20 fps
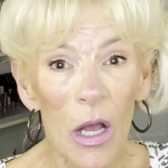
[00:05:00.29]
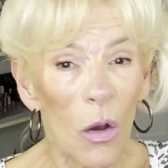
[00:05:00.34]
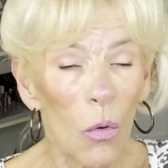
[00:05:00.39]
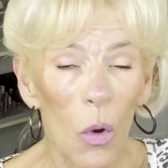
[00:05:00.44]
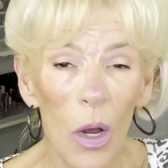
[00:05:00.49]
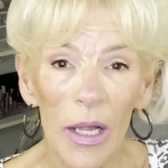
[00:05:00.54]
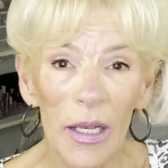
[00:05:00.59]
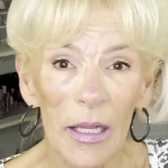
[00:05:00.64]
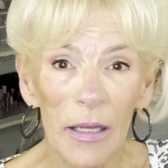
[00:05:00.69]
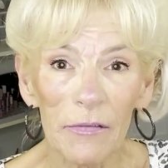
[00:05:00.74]

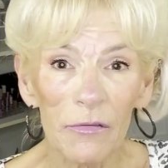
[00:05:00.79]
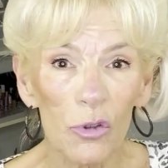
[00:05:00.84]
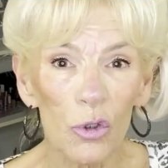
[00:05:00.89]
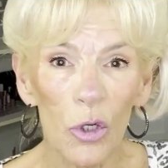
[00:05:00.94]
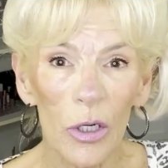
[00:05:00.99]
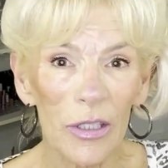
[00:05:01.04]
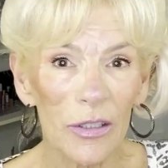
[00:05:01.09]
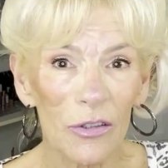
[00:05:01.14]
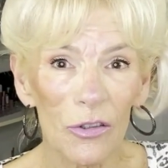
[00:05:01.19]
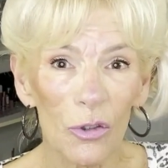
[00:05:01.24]
Well, I love
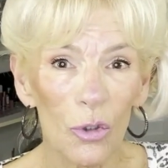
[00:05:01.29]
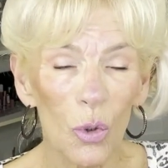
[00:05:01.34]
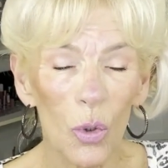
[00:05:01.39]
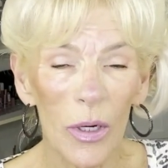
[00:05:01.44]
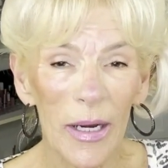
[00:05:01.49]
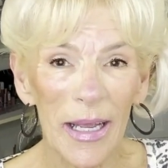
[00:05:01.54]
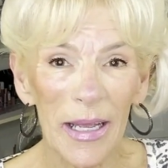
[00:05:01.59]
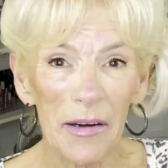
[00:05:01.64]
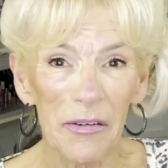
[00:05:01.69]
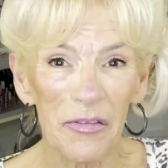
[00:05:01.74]

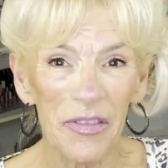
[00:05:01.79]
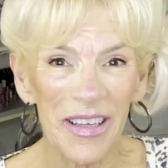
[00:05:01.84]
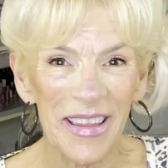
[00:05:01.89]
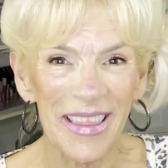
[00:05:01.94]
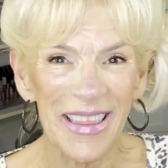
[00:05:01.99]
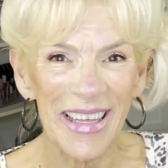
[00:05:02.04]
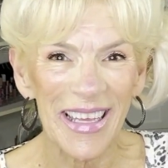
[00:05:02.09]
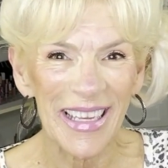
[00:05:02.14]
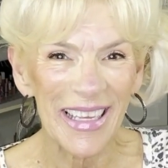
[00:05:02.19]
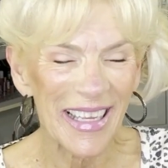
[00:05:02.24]
drugstore
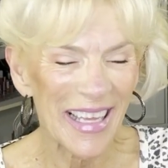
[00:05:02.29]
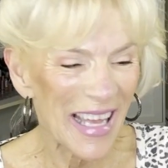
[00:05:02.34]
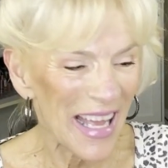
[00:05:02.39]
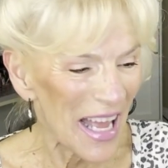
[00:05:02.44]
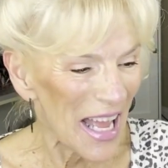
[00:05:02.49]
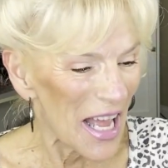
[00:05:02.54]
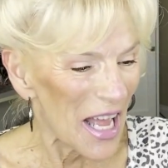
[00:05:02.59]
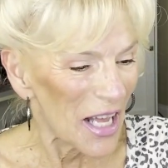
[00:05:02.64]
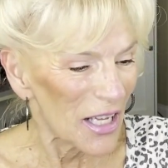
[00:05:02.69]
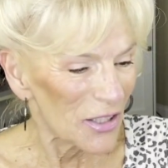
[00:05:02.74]
everything.
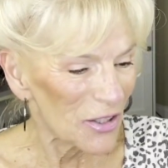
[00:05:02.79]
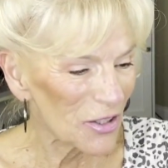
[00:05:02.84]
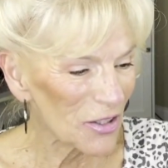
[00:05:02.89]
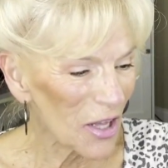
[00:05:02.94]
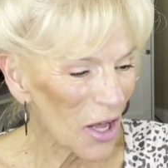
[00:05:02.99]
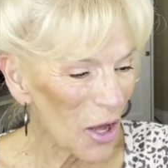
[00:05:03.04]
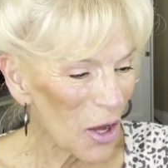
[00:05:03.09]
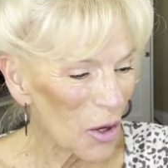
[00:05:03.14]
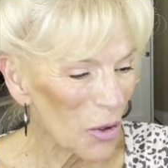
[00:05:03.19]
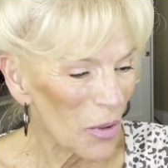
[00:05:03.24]

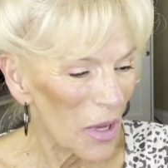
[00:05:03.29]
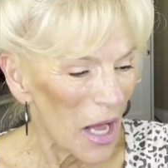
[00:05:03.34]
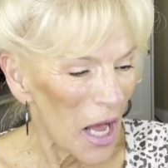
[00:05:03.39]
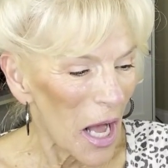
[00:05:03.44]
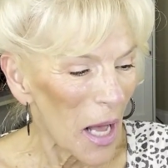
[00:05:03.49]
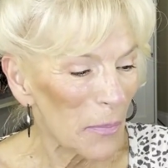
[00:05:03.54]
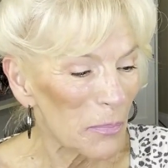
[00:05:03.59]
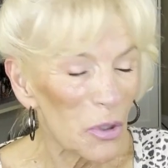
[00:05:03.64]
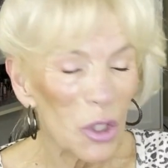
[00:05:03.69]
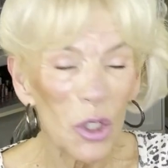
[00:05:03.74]
So I'm